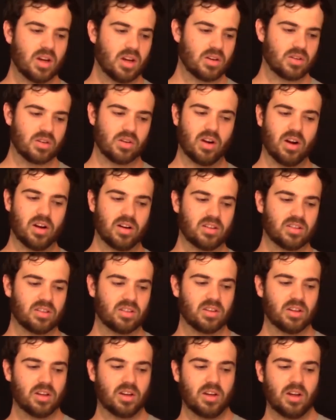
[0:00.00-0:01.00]
do
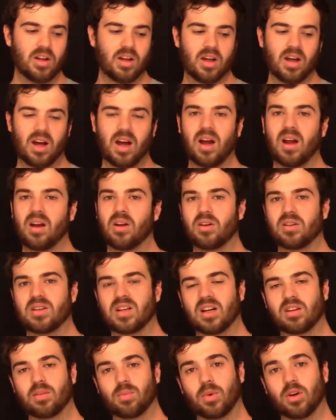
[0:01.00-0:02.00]
not. I learned
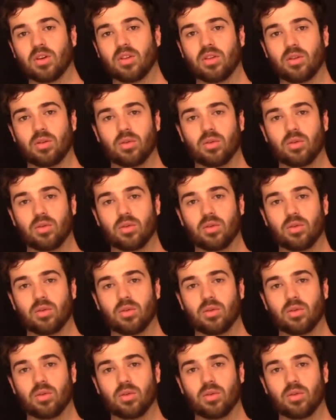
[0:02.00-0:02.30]
how to both